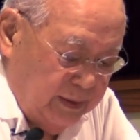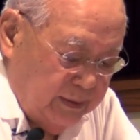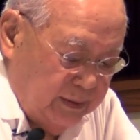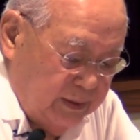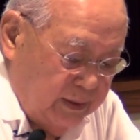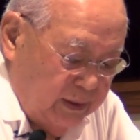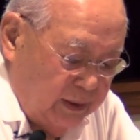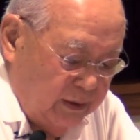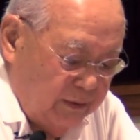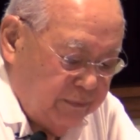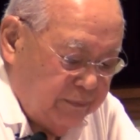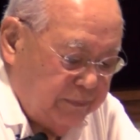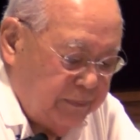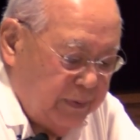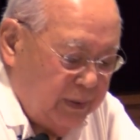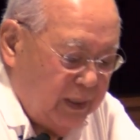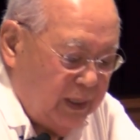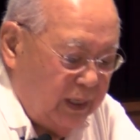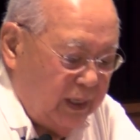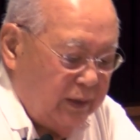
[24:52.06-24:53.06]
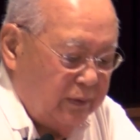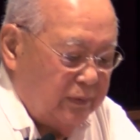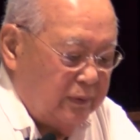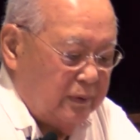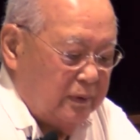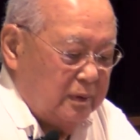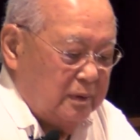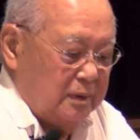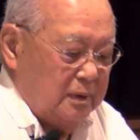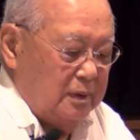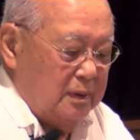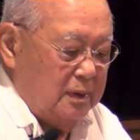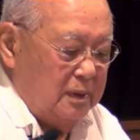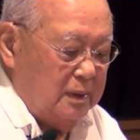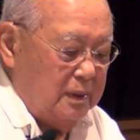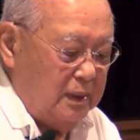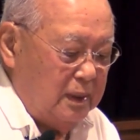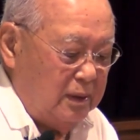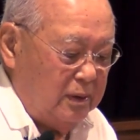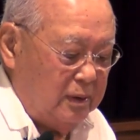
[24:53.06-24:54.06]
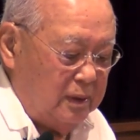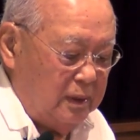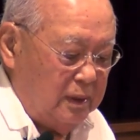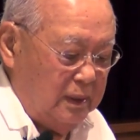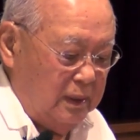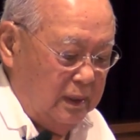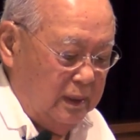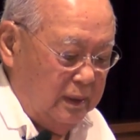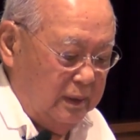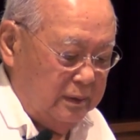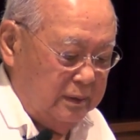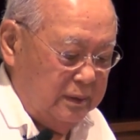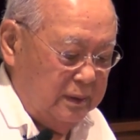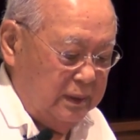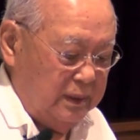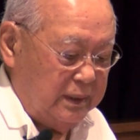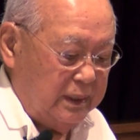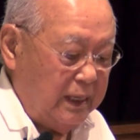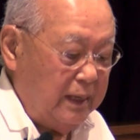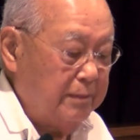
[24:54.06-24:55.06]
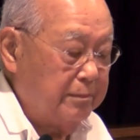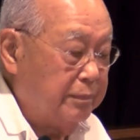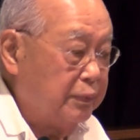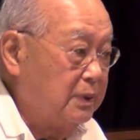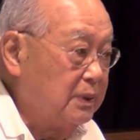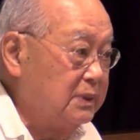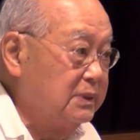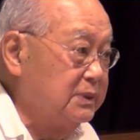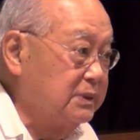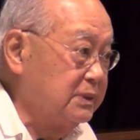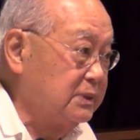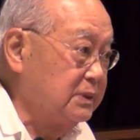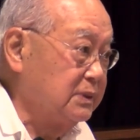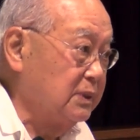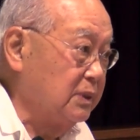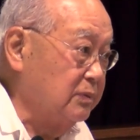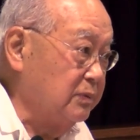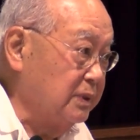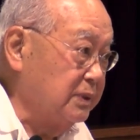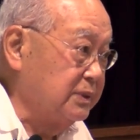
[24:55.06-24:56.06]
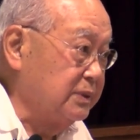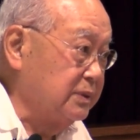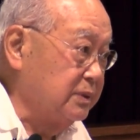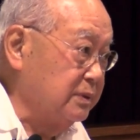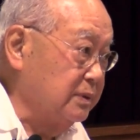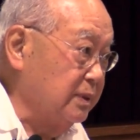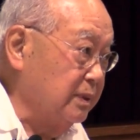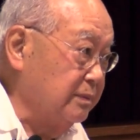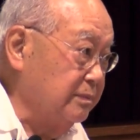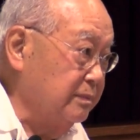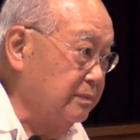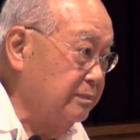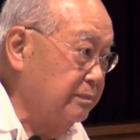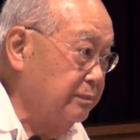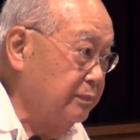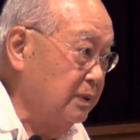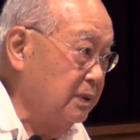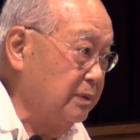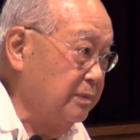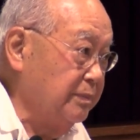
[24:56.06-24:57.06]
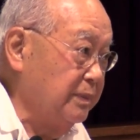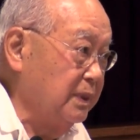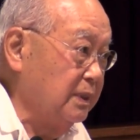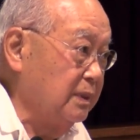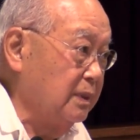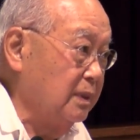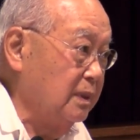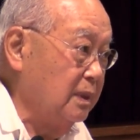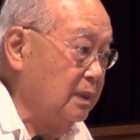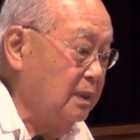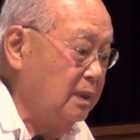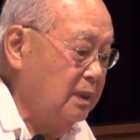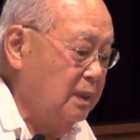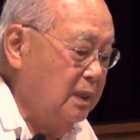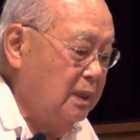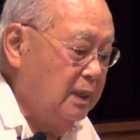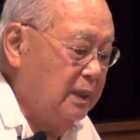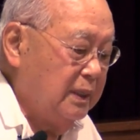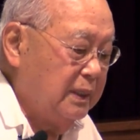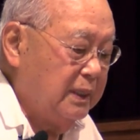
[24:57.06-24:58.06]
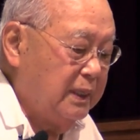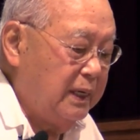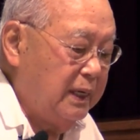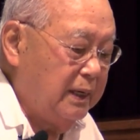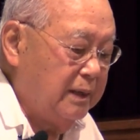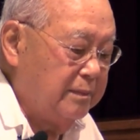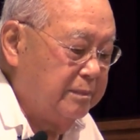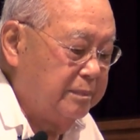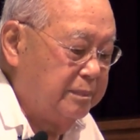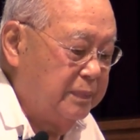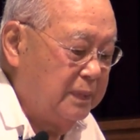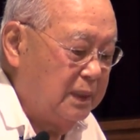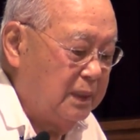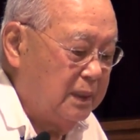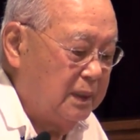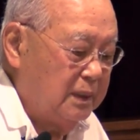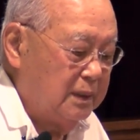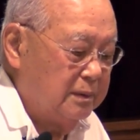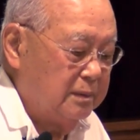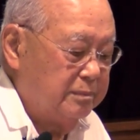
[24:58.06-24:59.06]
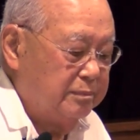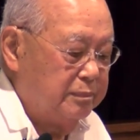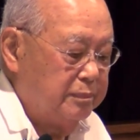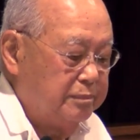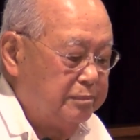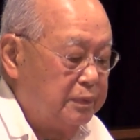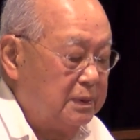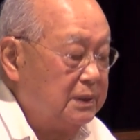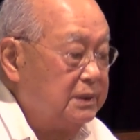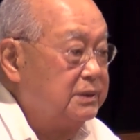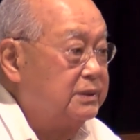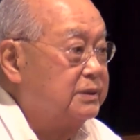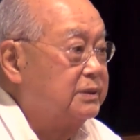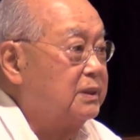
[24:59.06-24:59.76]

The FBI or uh, the camp police arrested them, put them in the camp uh, police